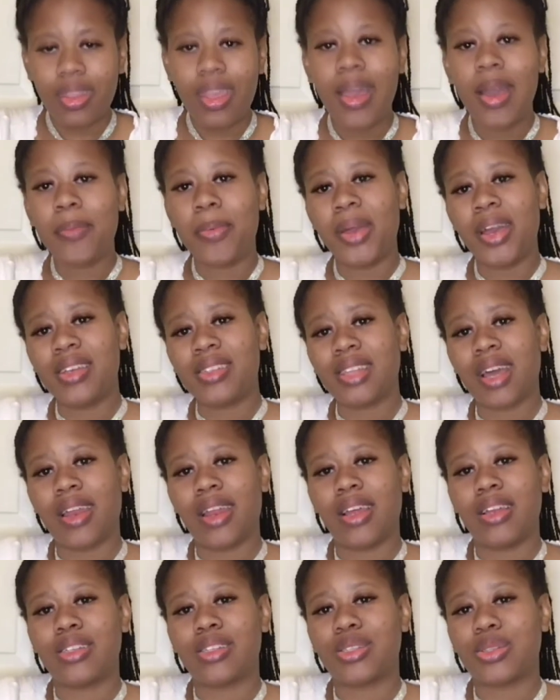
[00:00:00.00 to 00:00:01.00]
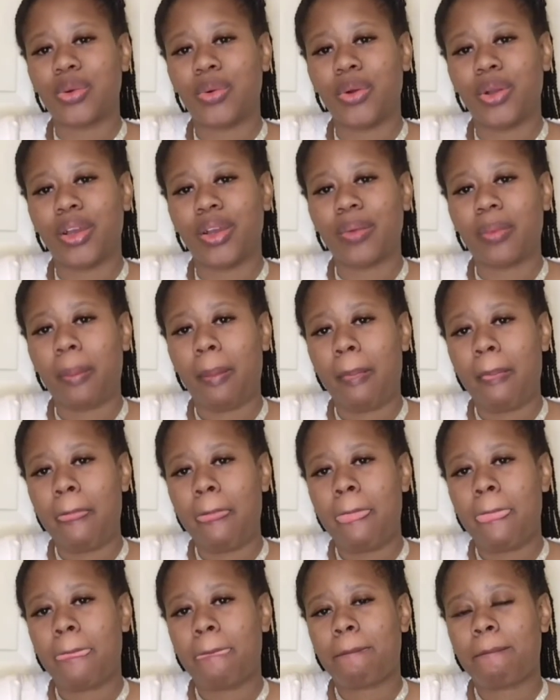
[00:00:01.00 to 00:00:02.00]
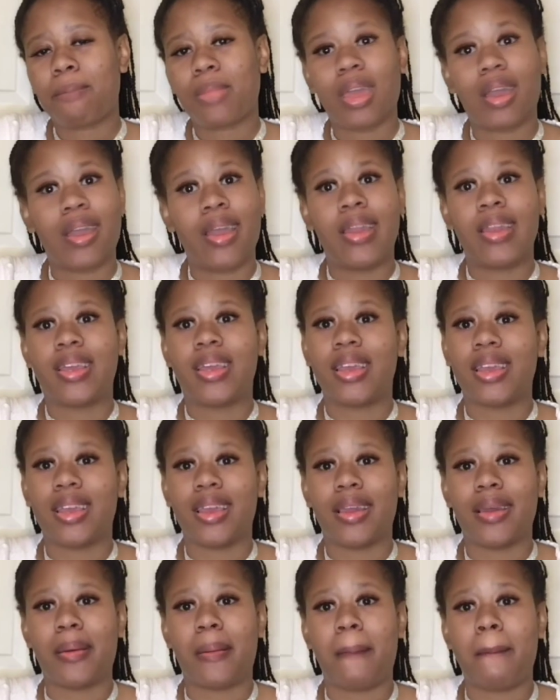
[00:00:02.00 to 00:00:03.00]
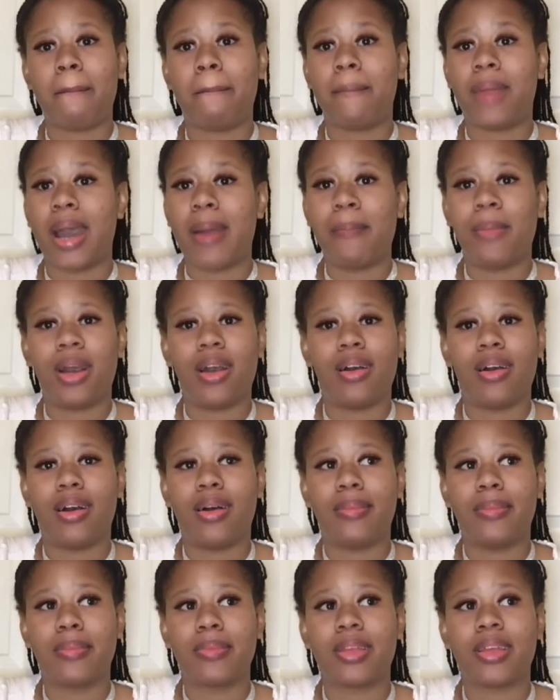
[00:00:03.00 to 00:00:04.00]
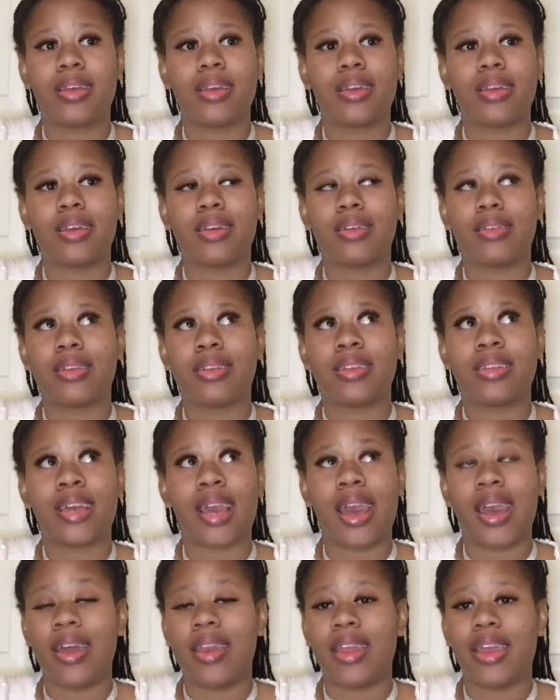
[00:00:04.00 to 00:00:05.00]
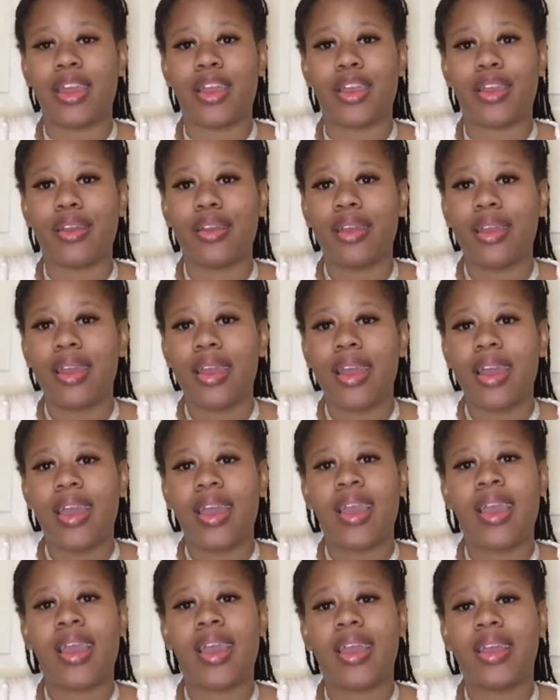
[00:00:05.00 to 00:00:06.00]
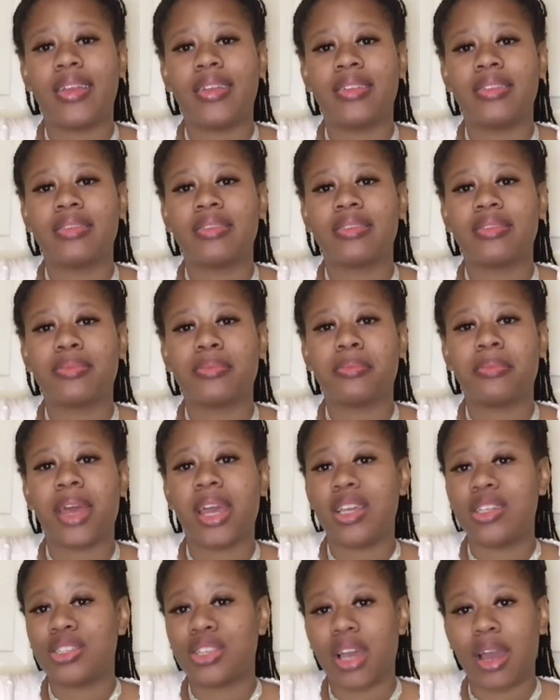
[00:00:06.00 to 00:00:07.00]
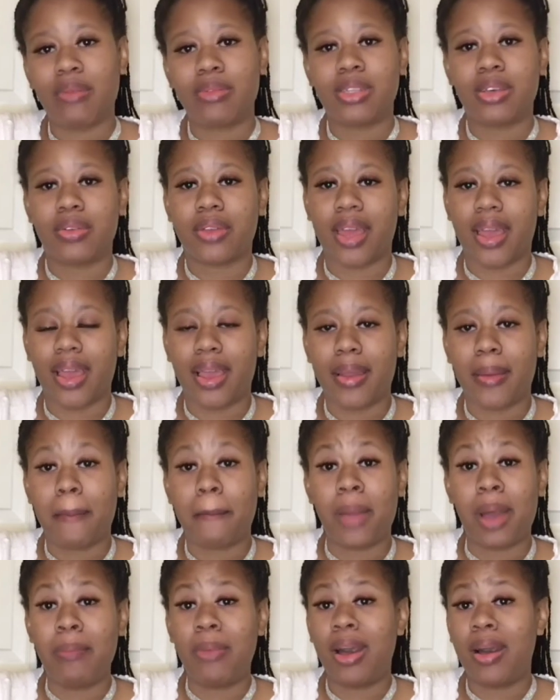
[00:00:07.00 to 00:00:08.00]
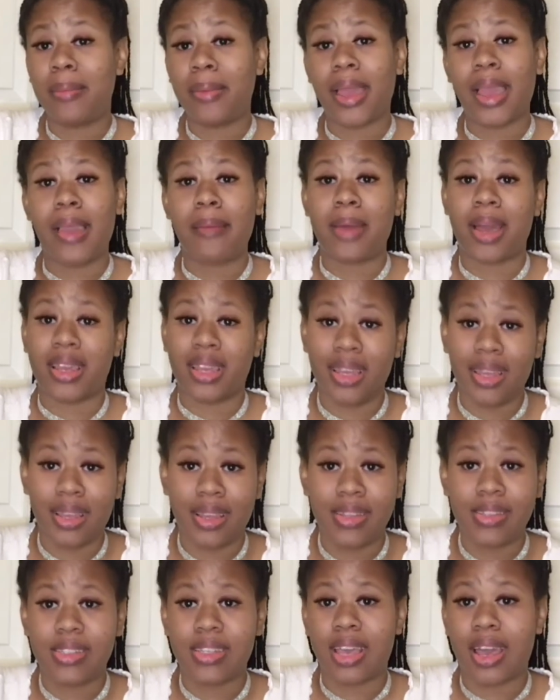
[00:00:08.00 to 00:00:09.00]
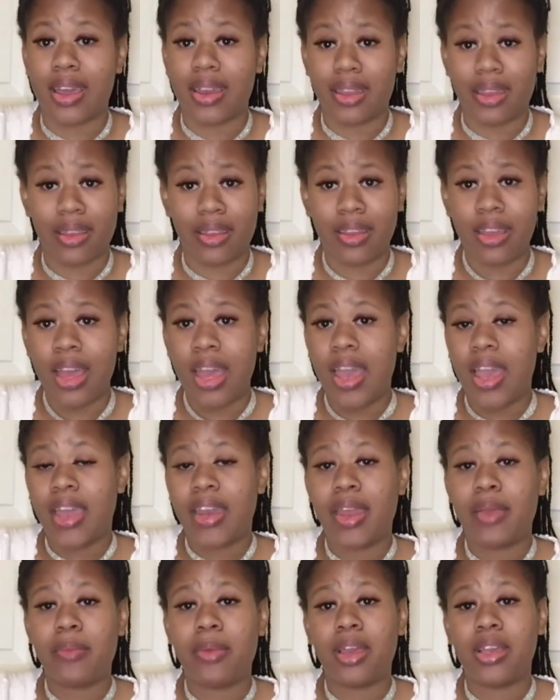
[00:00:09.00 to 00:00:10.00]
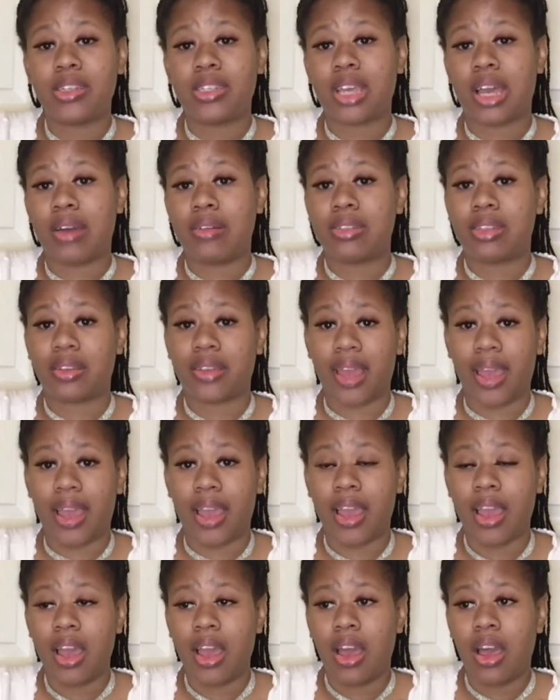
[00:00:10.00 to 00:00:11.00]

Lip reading: I passed out at the store, and again, my mom got there and made sure I was okay. My mom and my kids got there and they made sure I was okay.